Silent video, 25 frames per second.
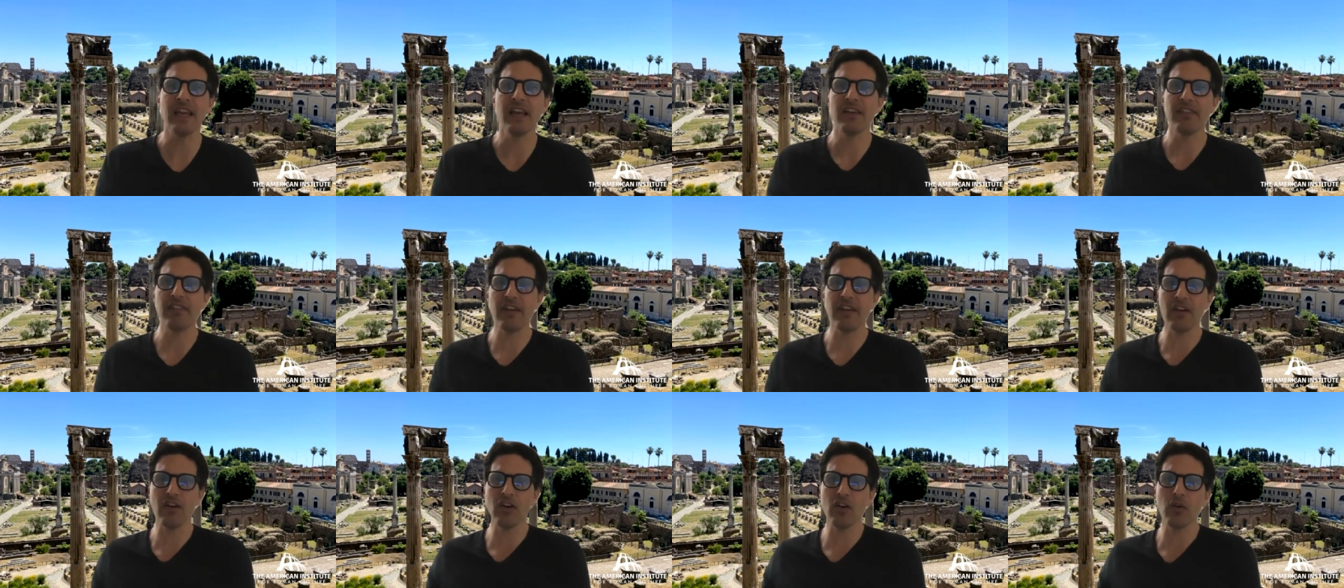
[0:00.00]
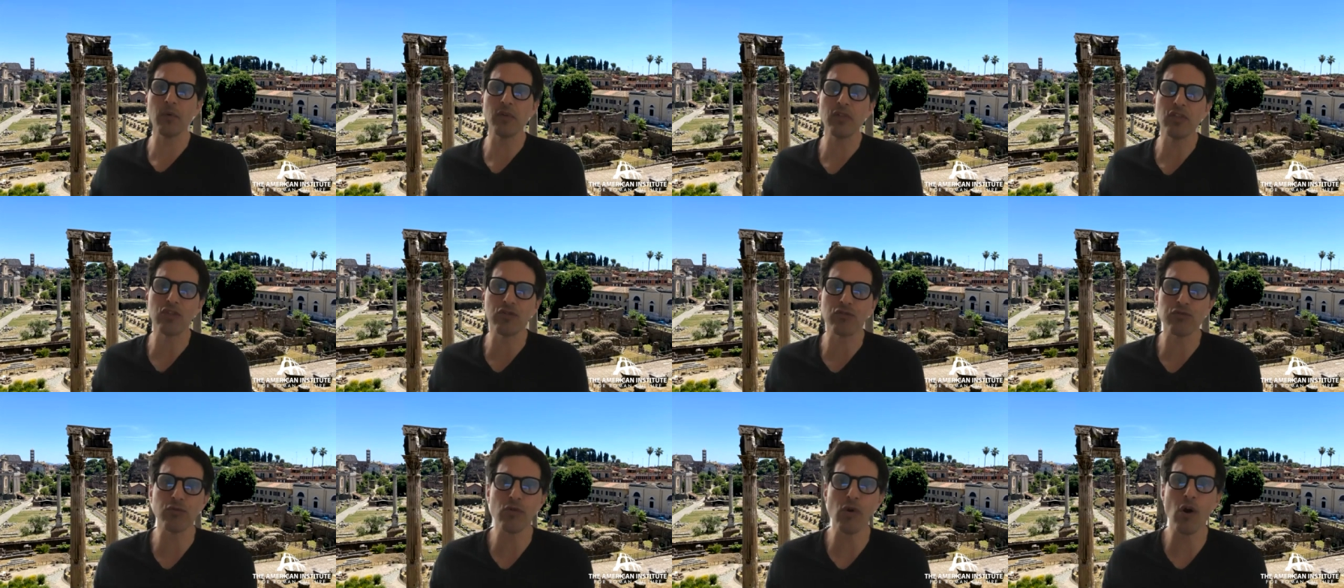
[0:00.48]
They're
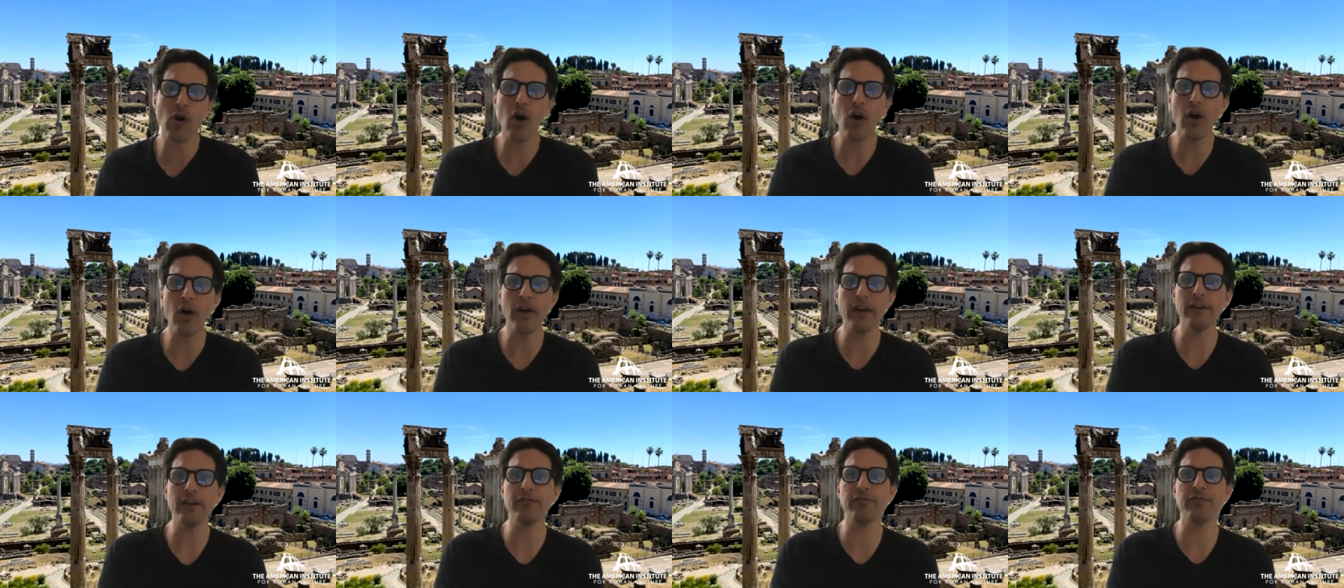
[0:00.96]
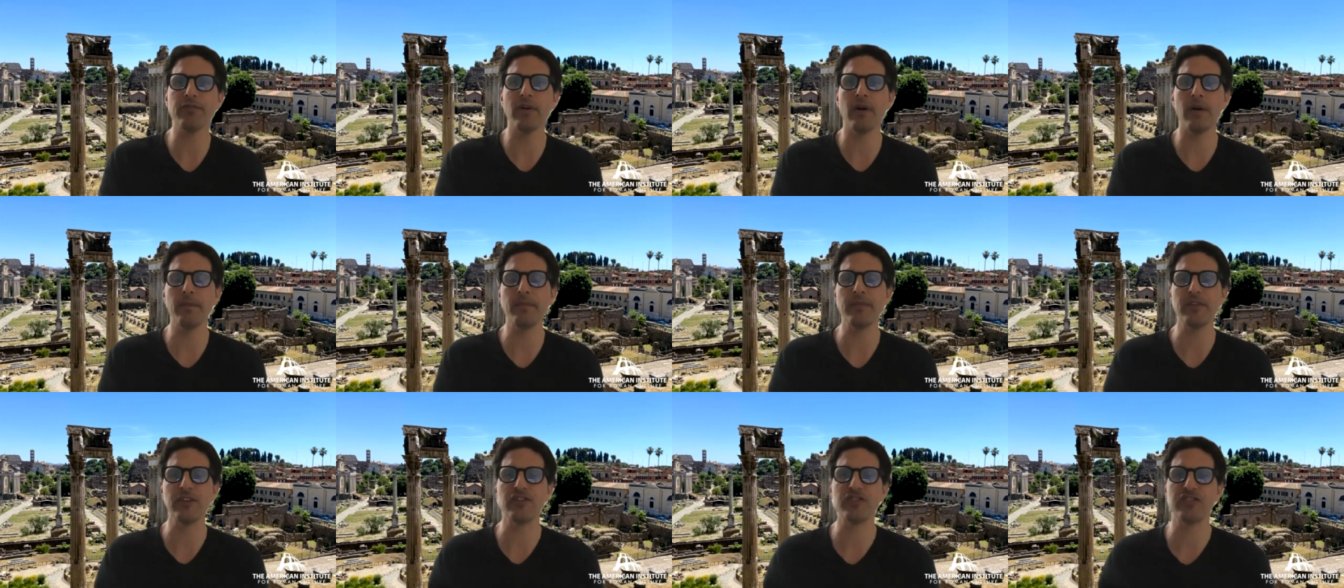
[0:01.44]
withdrawing
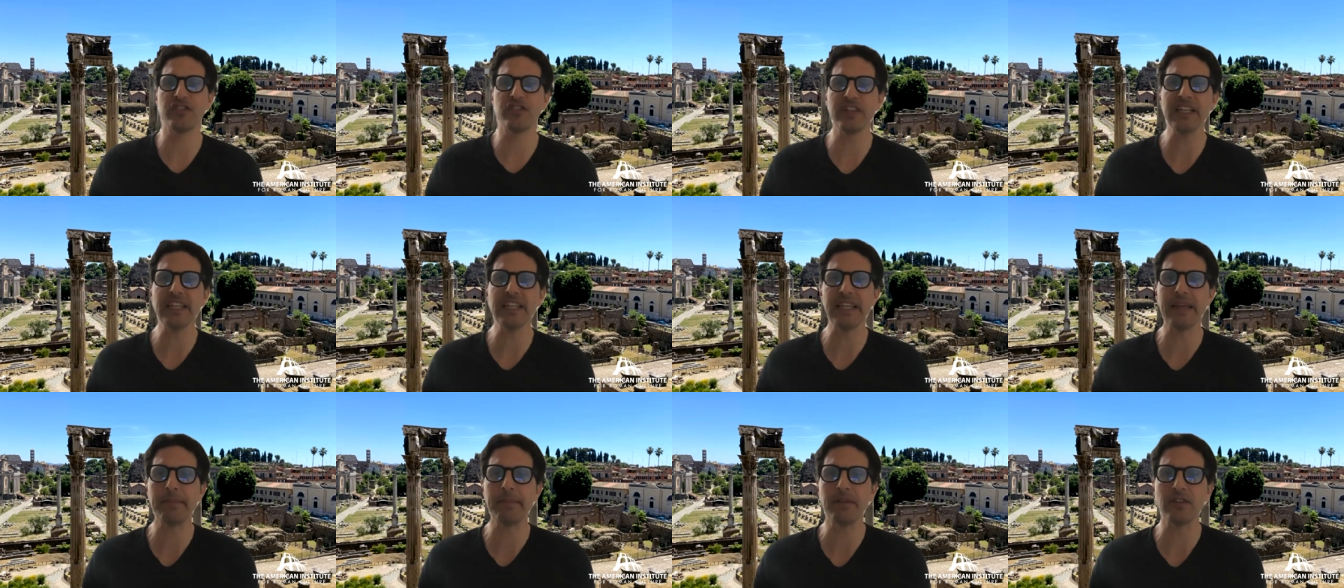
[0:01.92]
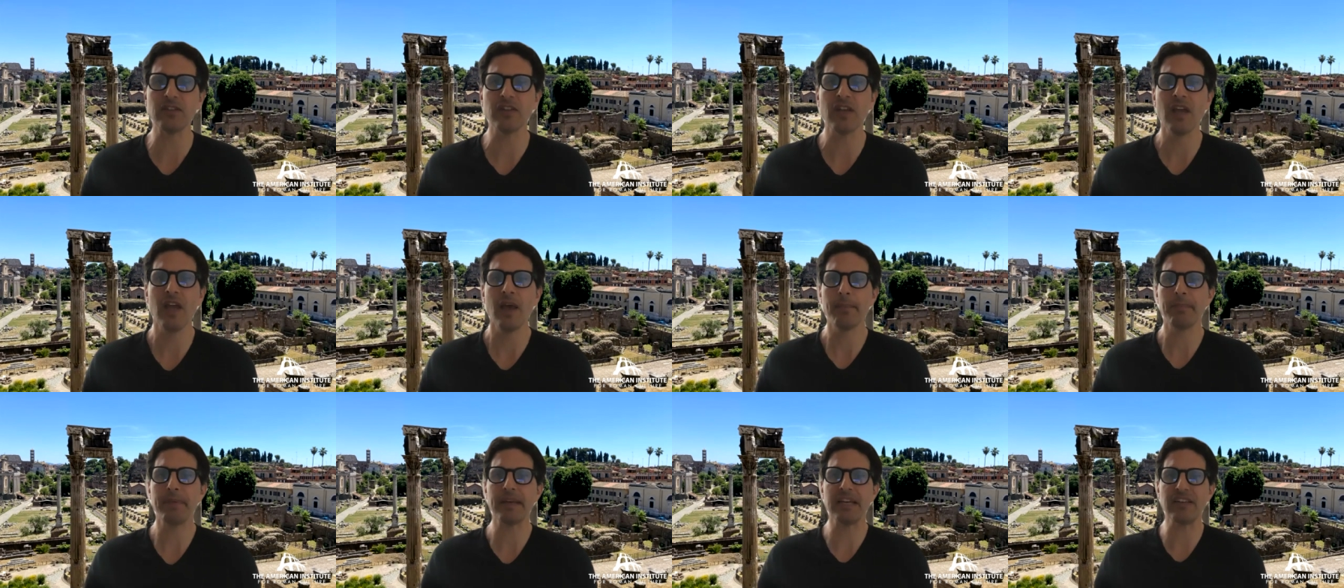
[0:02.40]
from the city limits
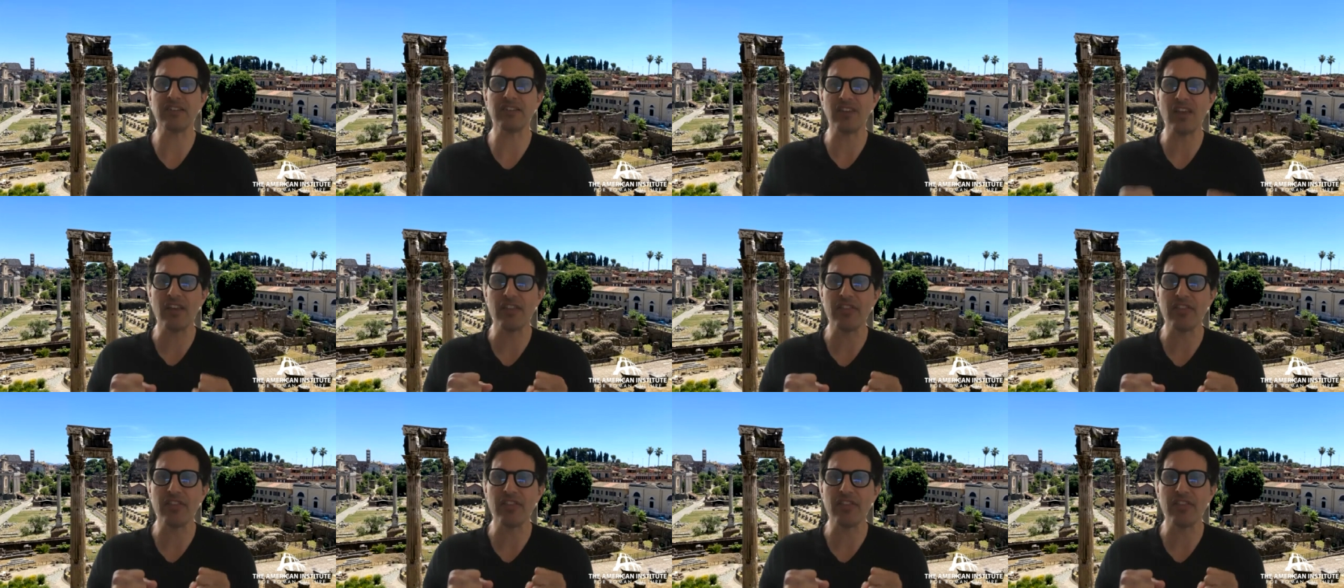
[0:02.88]
because